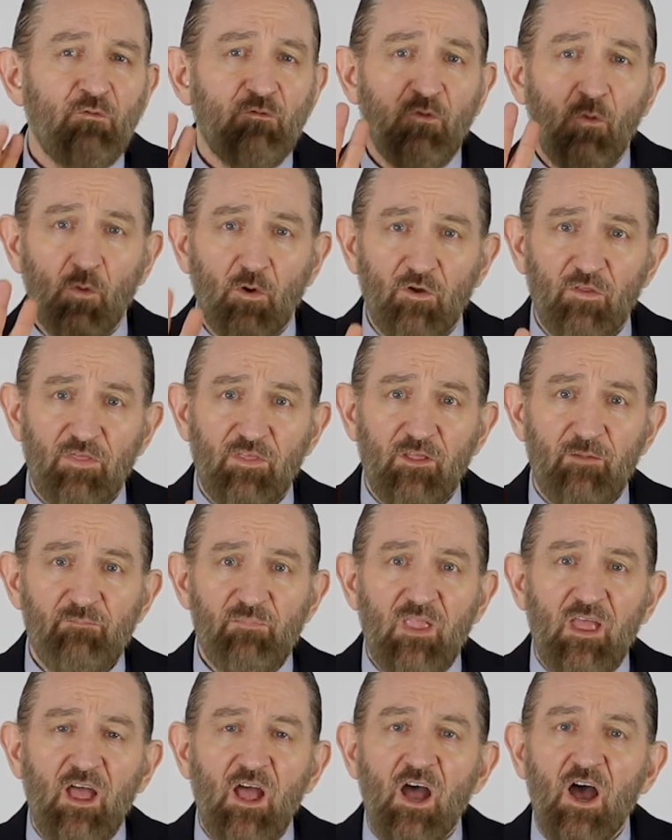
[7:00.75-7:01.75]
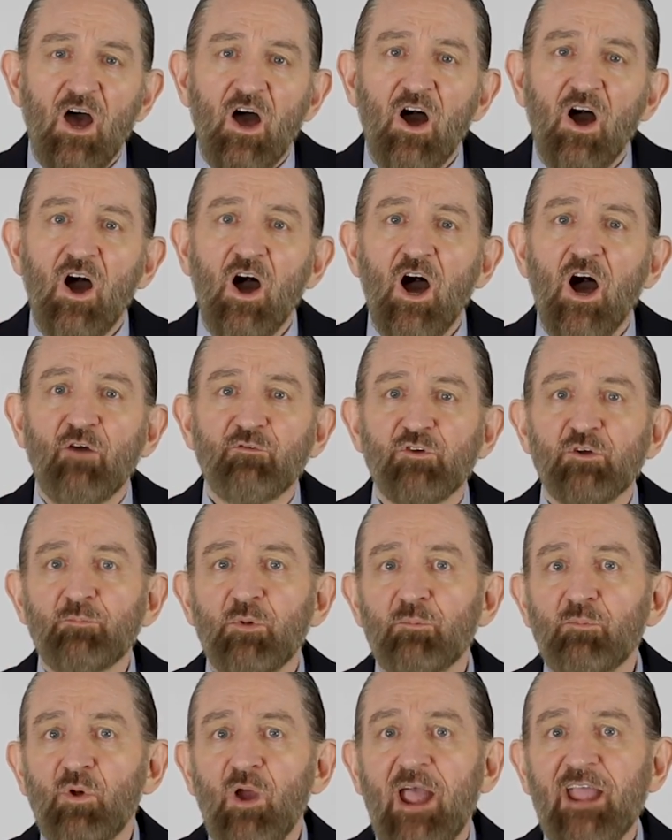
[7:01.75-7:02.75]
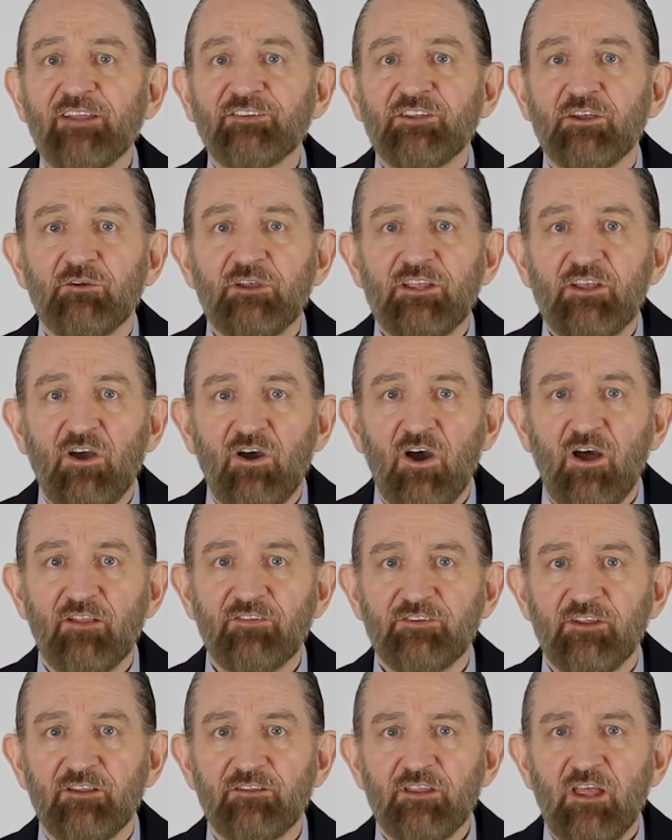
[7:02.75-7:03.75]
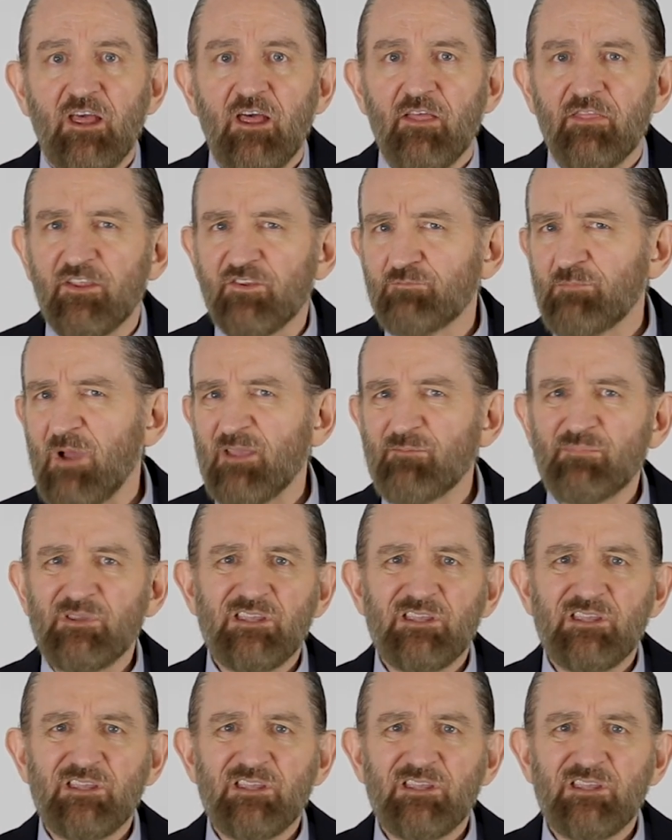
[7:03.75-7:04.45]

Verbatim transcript: Fourth, offer proprietary content. This might